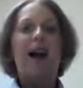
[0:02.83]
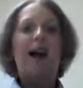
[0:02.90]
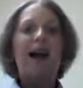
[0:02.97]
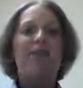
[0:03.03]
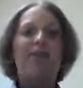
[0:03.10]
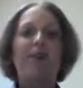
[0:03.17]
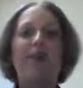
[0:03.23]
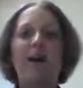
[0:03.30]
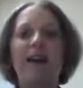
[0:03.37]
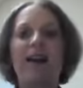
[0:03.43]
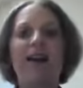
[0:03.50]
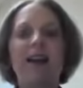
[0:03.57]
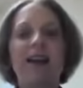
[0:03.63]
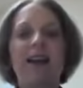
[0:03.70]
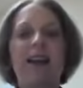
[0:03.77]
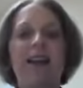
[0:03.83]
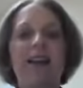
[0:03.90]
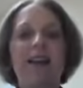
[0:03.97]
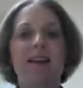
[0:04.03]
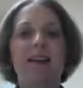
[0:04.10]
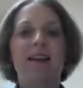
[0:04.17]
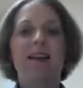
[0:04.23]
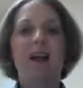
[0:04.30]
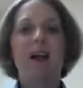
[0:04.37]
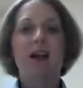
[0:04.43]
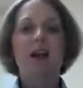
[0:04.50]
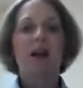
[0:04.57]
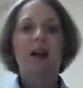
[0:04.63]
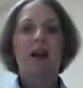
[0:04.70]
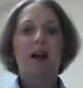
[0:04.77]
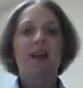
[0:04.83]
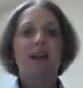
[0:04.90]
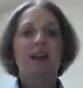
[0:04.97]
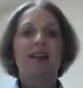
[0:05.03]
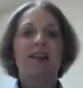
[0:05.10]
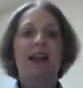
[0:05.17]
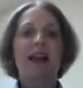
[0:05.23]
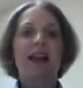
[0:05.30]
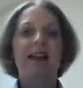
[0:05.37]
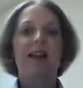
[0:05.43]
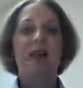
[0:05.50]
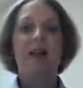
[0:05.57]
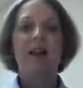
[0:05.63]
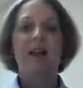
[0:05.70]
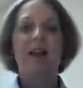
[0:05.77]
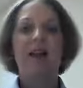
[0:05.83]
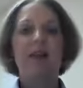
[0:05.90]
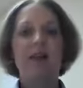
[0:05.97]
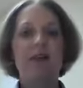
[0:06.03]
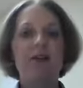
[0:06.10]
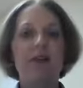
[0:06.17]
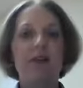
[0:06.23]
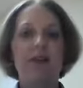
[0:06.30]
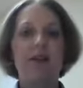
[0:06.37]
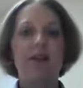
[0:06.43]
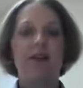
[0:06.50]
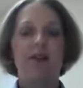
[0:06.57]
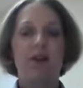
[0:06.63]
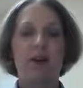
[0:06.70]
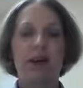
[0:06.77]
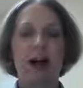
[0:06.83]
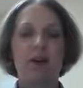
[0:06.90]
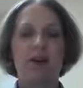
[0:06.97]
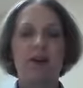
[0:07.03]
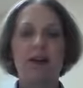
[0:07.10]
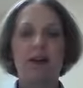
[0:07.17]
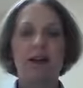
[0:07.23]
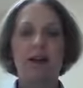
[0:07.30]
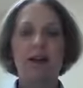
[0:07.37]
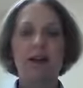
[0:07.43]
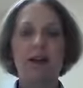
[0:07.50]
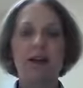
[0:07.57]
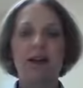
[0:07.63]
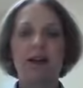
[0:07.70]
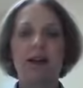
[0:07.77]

Hi everyone, it is continuing for the foot health series.